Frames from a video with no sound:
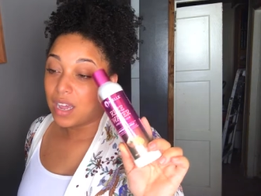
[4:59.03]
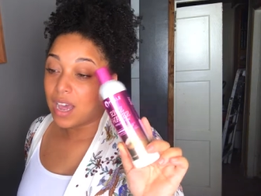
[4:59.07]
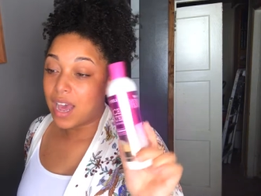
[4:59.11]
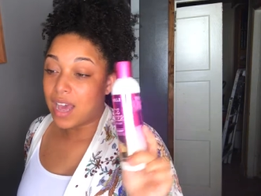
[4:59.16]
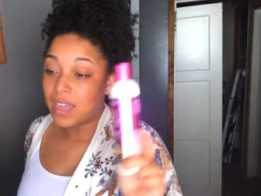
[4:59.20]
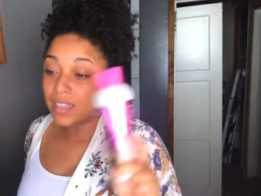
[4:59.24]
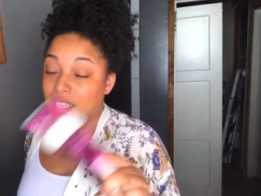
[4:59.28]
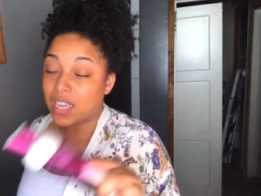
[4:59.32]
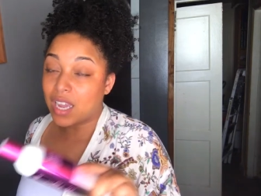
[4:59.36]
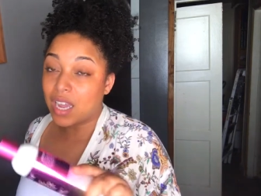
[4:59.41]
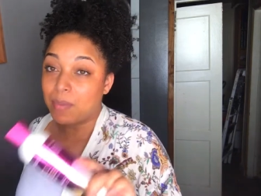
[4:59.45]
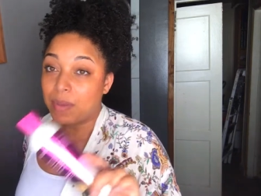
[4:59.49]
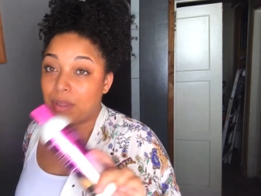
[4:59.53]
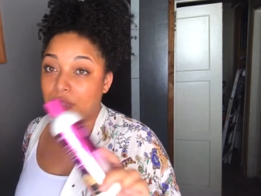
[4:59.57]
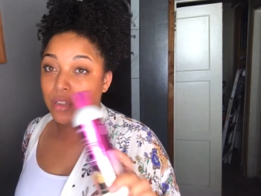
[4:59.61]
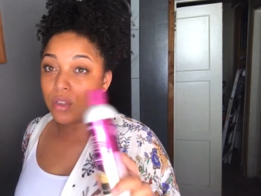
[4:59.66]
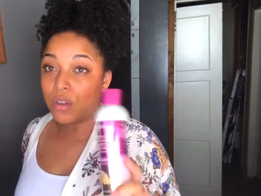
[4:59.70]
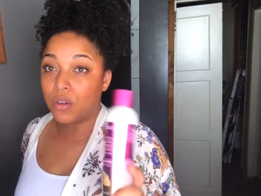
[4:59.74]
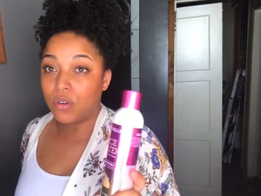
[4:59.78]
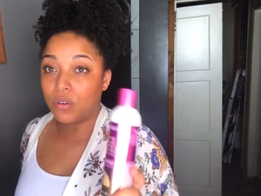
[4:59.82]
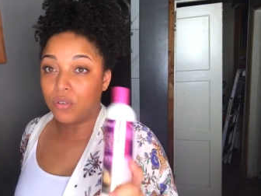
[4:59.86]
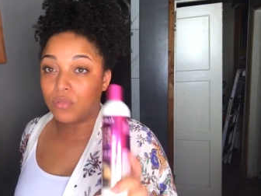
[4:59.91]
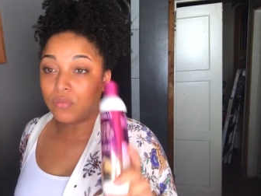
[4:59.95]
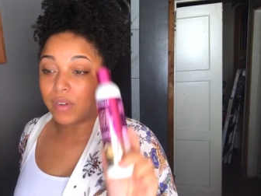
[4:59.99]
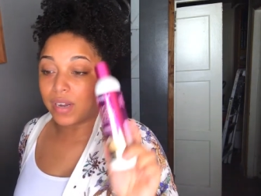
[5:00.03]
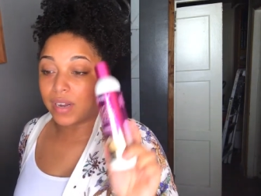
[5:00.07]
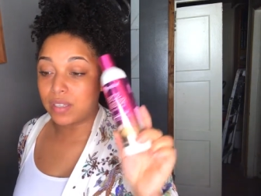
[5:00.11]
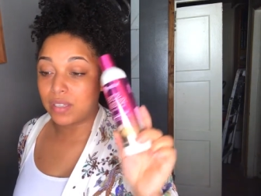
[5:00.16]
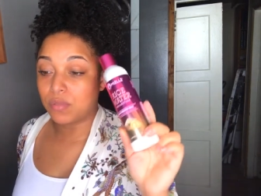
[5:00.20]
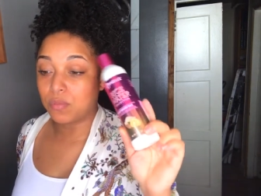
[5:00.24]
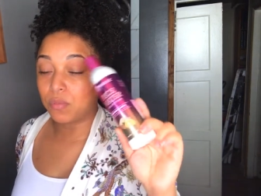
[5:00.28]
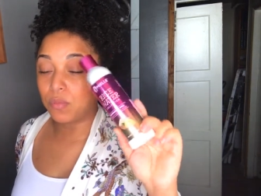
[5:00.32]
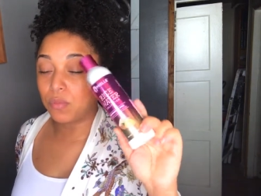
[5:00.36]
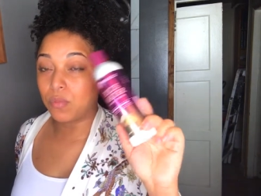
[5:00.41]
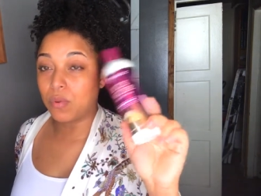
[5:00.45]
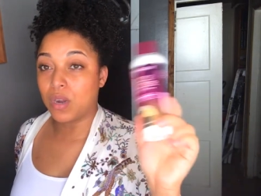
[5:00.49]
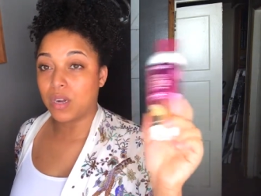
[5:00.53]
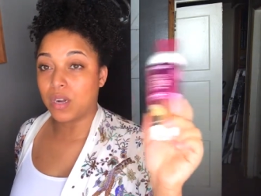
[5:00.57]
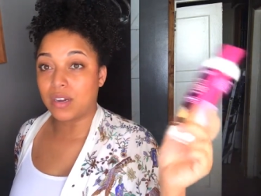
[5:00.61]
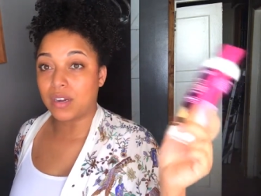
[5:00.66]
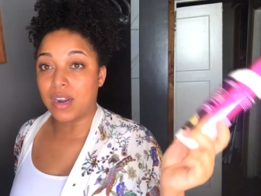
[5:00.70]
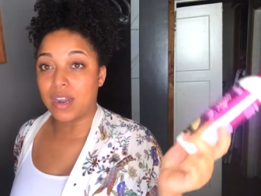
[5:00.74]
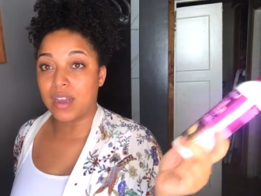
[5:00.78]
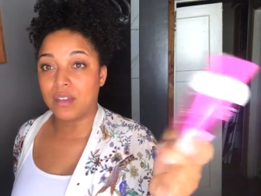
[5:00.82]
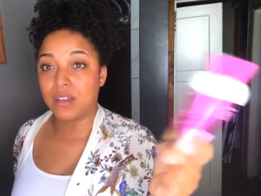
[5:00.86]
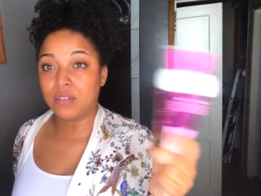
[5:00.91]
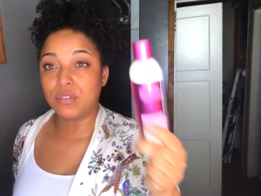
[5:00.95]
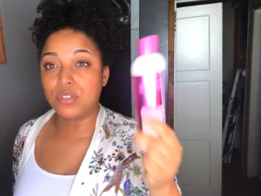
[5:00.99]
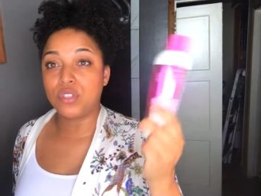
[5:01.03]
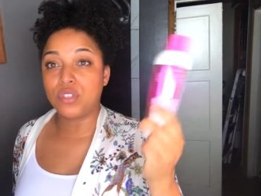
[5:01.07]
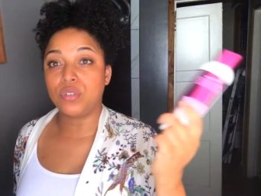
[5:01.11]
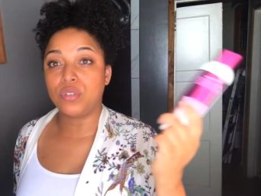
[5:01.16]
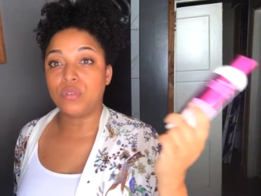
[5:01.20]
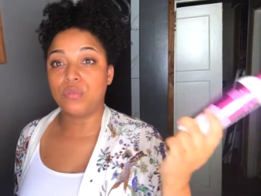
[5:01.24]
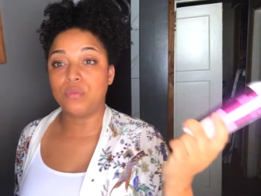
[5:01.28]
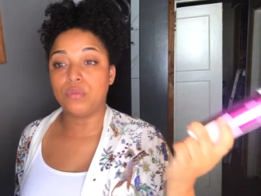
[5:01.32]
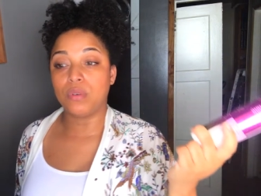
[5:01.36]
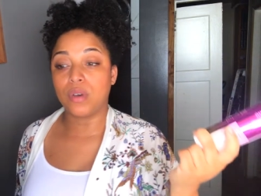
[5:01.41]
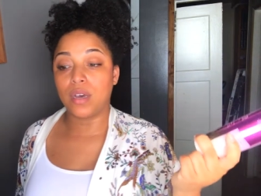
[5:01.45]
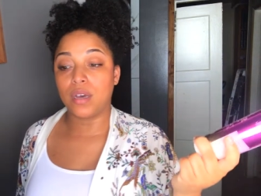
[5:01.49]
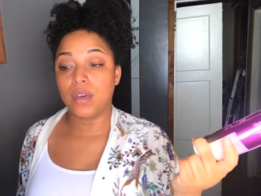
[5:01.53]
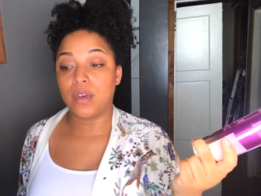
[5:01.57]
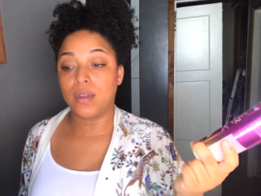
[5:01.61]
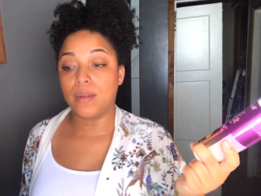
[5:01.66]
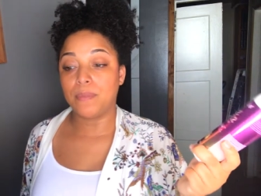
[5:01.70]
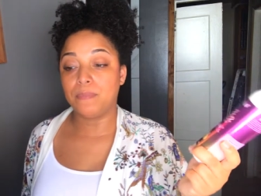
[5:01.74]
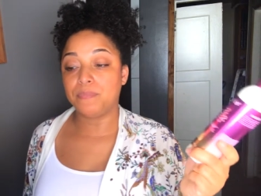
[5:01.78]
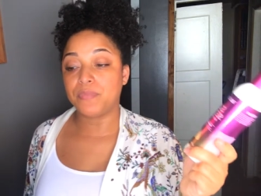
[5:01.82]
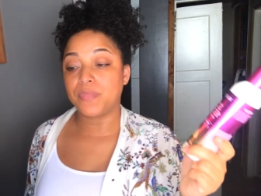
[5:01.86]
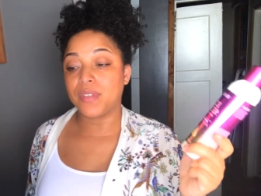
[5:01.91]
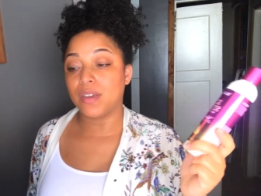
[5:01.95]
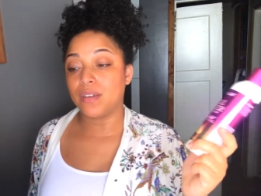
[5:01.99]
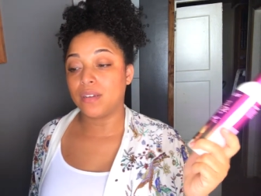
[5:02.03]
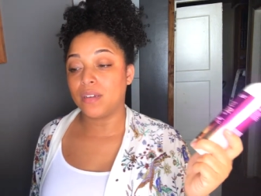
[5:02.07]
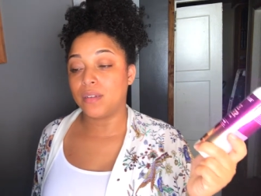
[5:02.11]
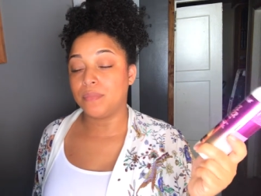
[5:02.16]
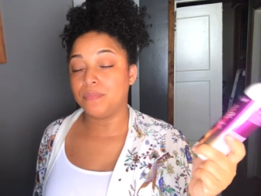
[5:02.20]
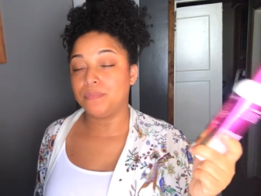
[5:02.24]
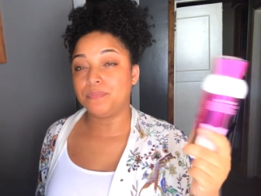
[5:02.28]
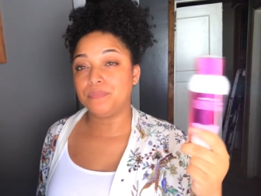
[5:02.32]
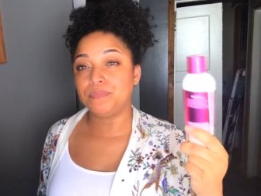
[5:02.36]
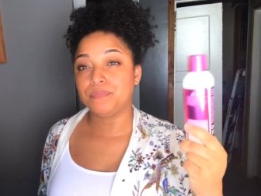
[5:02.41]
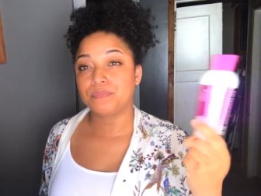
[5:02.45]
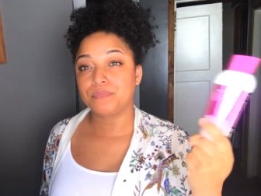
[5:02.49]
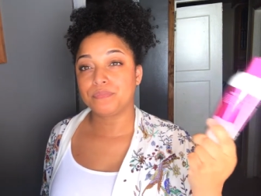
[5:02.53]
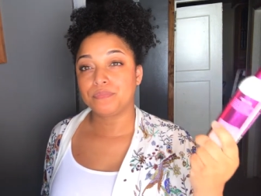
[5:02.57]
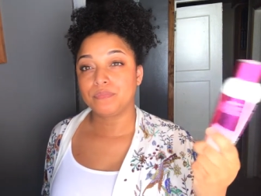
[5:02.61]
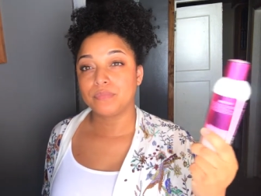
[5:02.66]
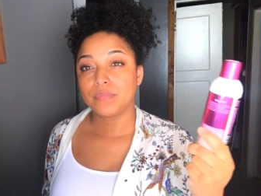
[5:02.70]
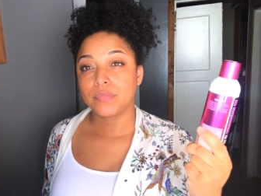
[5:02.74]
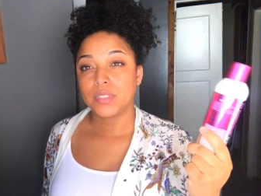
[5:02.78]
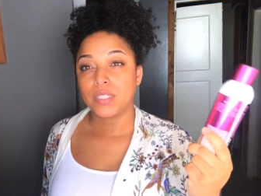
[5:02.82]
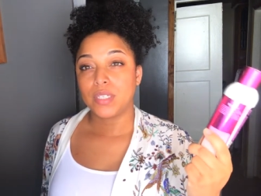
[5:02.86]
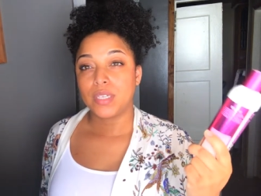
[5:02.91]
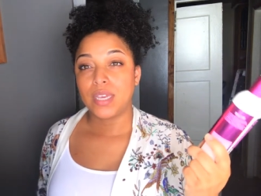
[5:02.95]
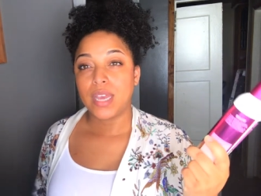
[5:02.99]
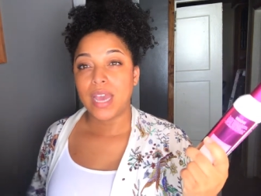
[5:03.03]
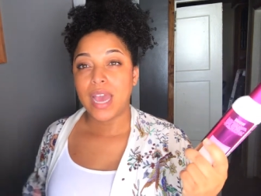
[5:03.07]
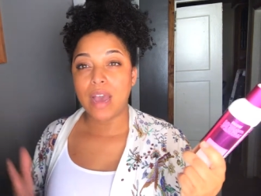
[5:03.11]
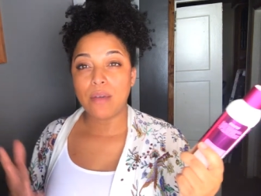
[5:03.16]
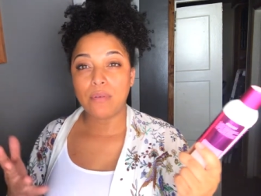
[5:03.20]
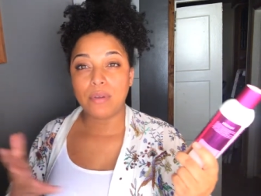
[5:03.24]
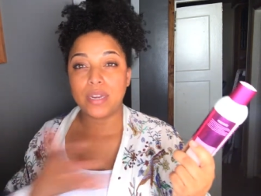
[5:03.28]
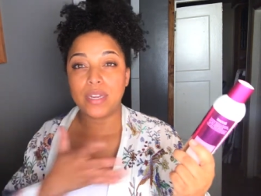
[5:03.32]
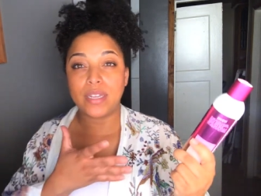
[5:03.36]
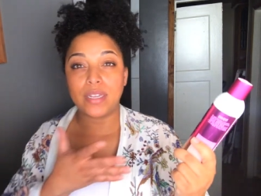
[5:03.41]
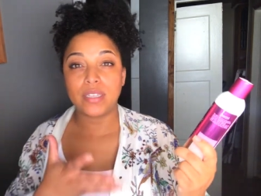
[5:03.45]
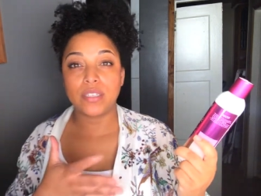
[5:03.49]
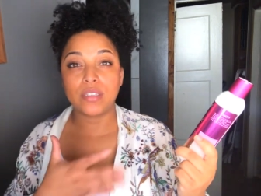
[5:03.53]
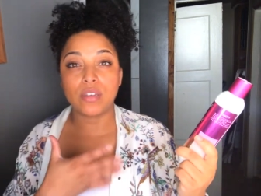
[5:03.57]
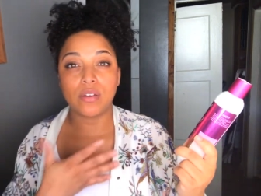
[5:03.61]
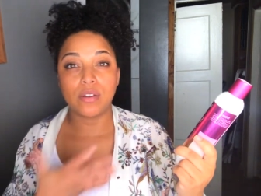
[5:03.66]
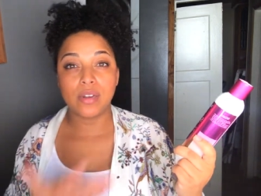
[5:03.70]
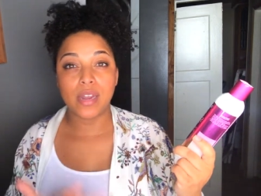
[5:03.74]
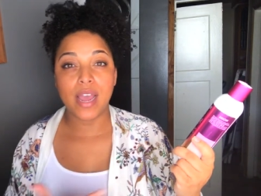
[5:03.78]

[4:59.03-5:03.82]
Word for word: I'll talk about the whole rice water. I'll do um, um, how it is on